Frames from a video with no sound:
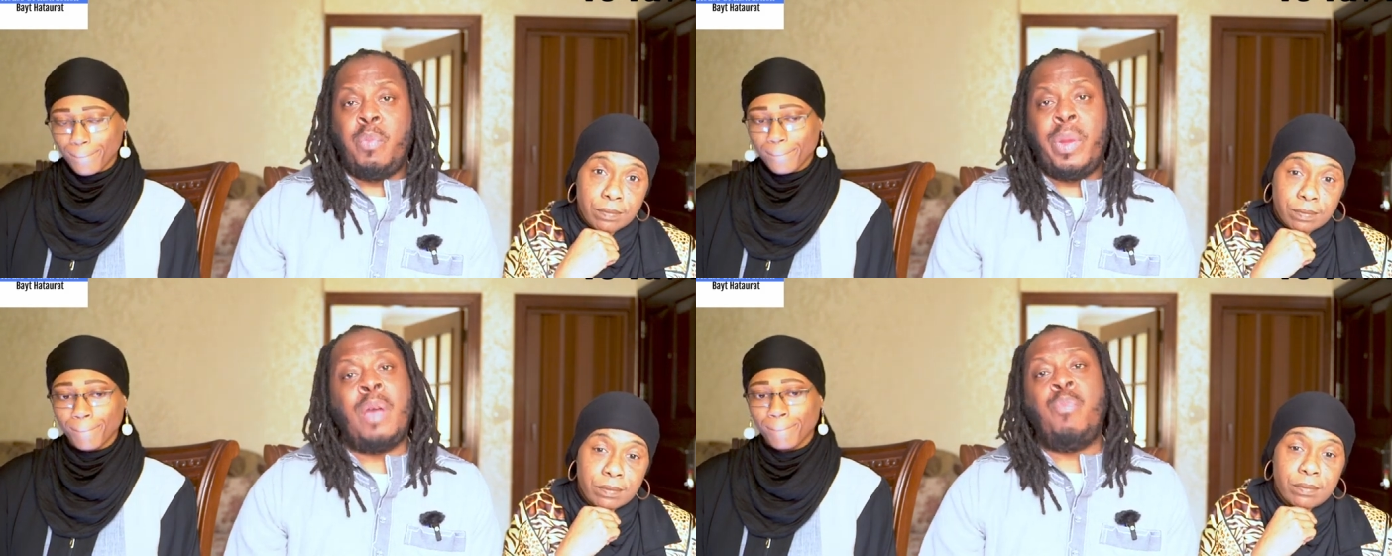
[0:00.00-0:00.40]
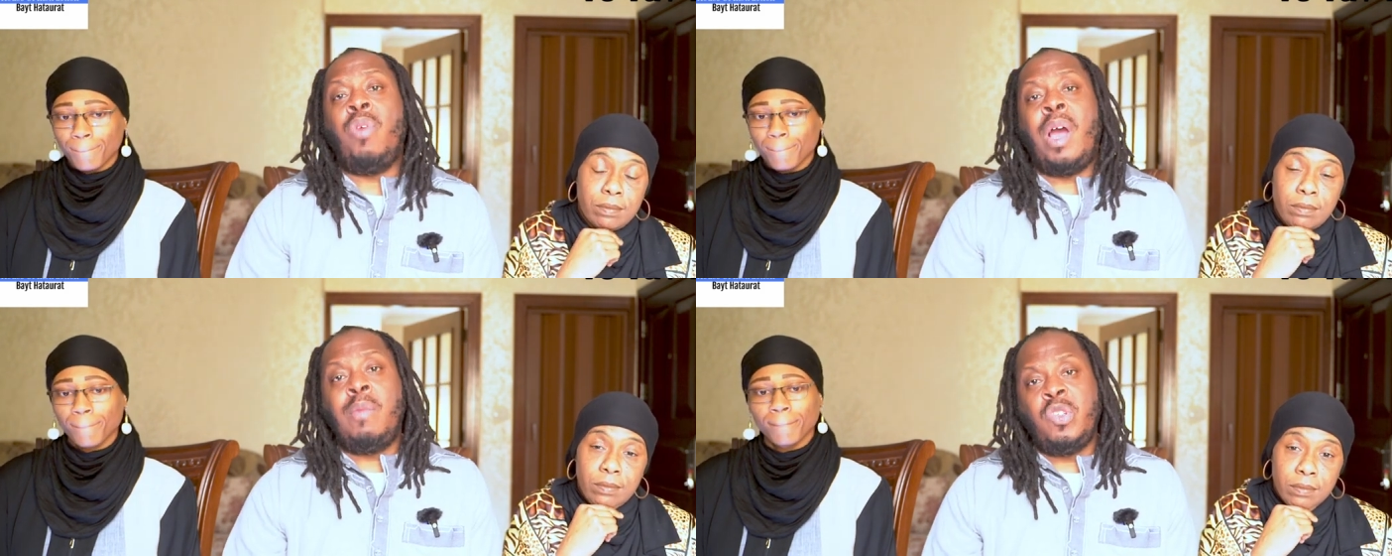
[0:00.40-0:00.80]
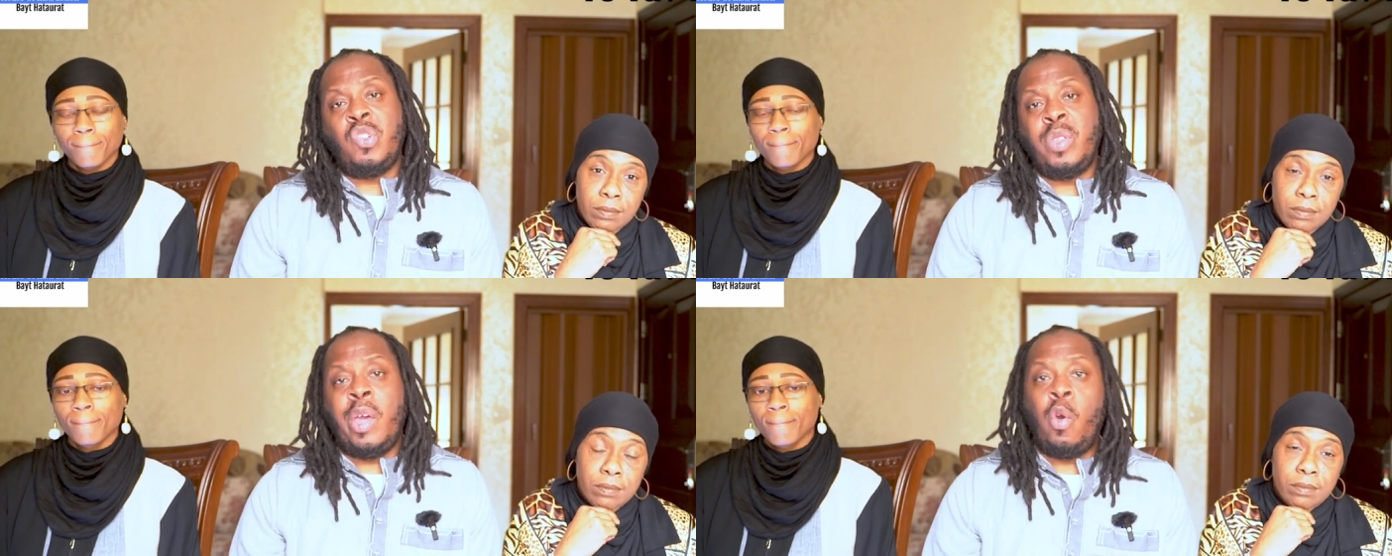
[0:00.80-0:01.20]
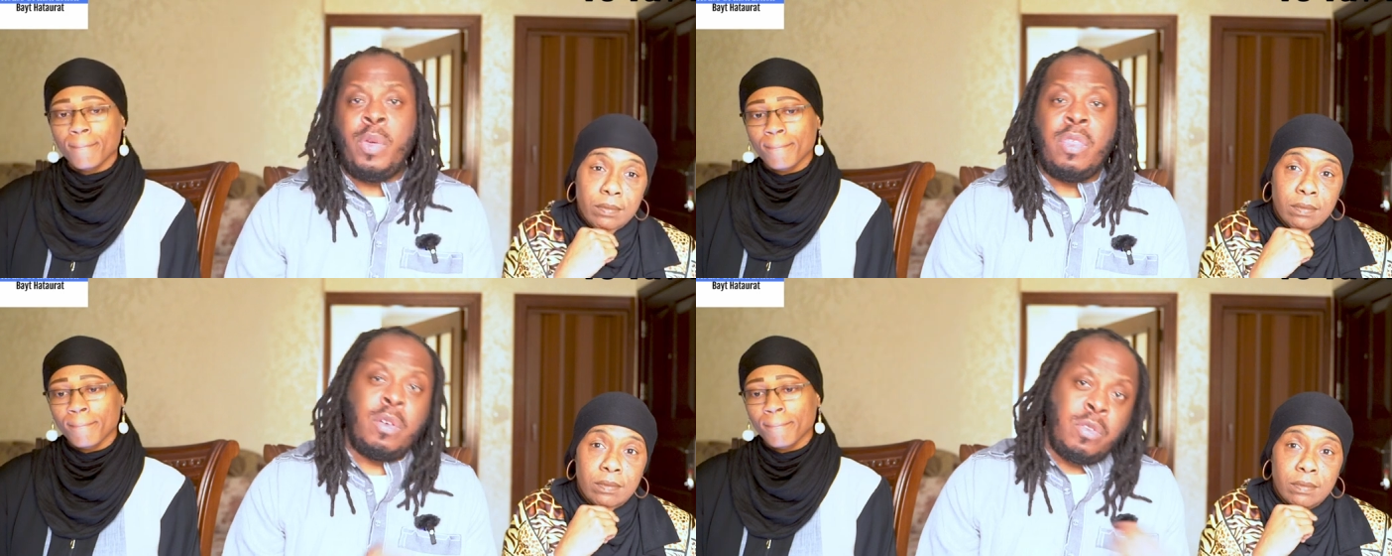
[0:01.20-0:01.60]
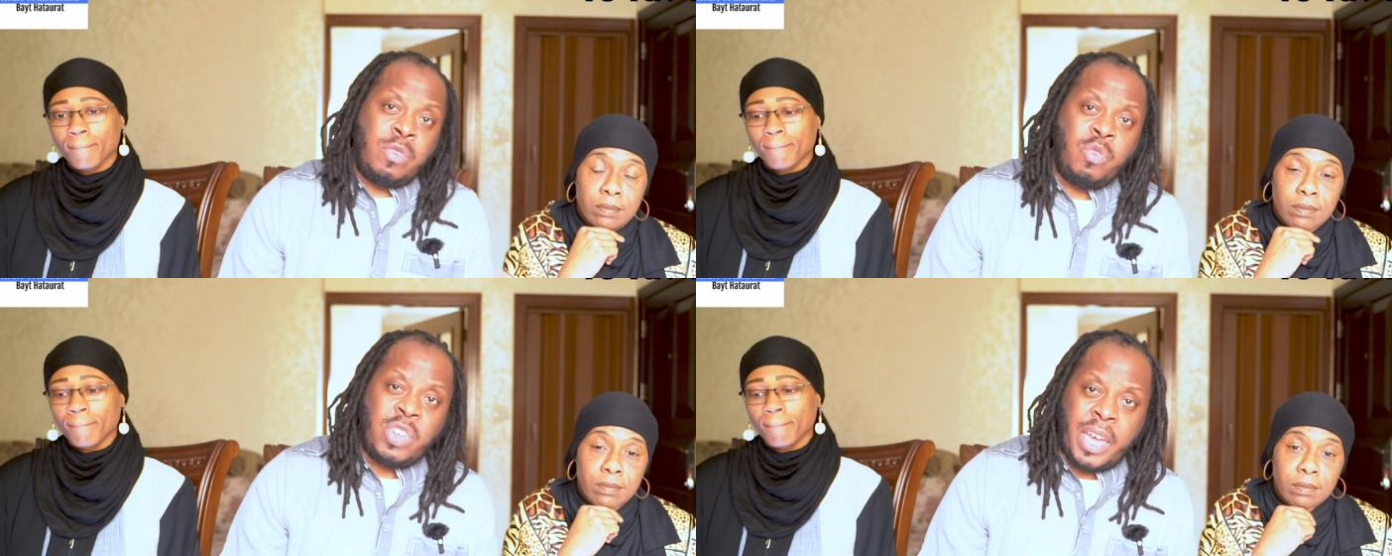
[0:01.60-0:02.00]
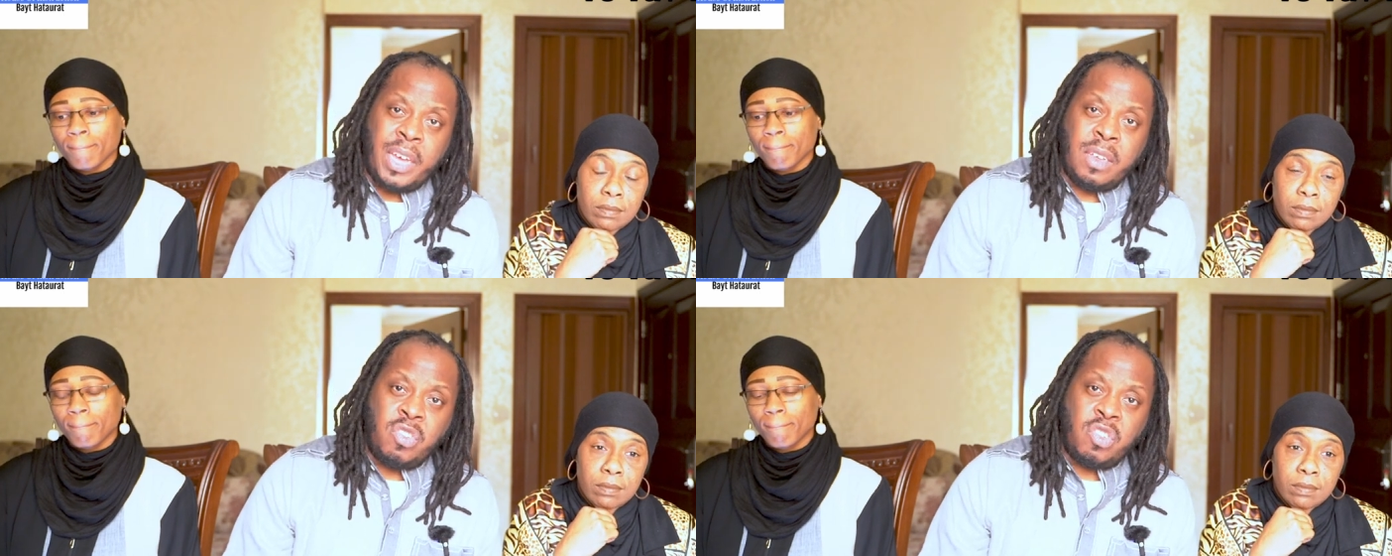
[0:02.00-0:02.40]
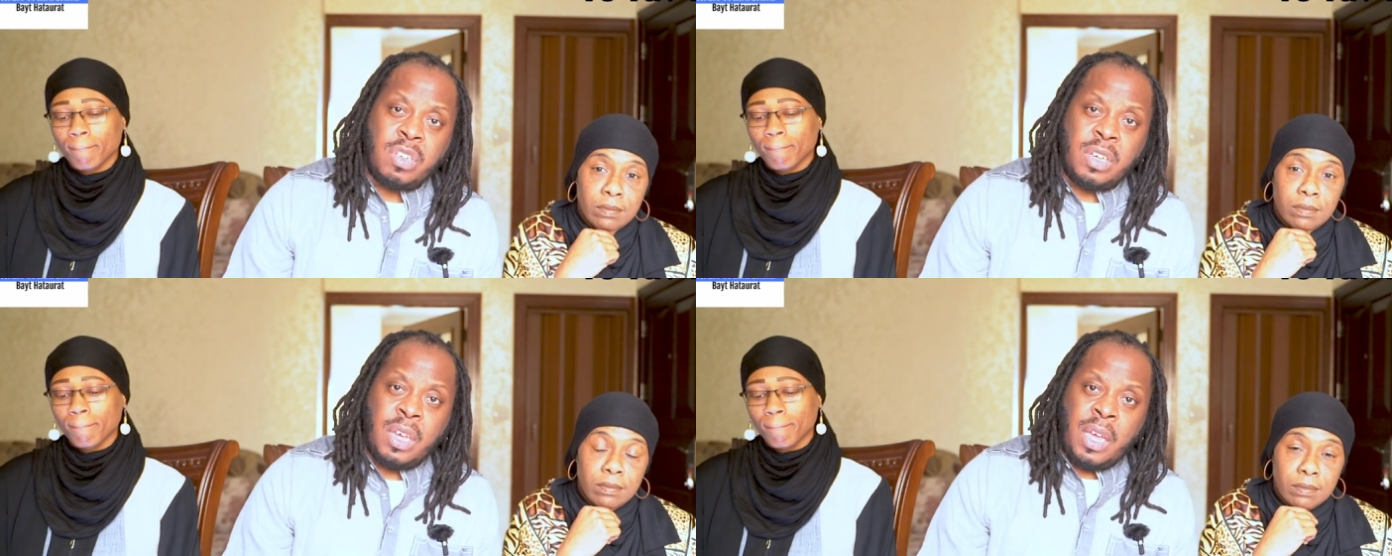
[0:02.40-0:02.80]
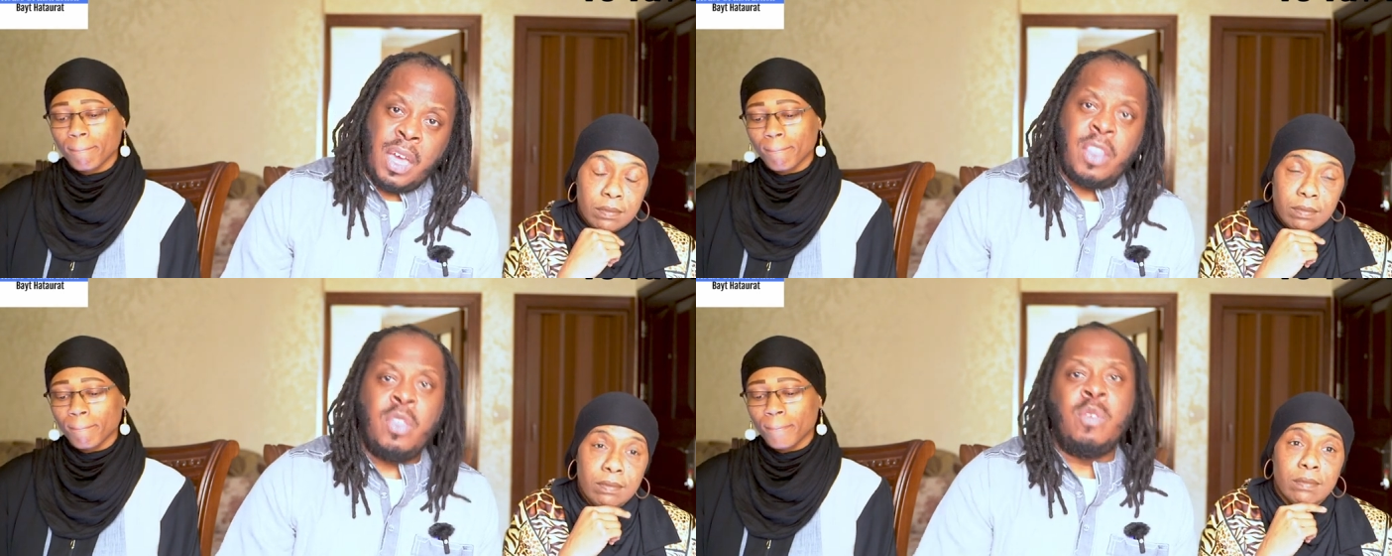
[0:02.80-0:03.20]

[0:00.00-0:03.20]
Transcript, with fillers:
Speaker 1: But I promise you, there will be those who change and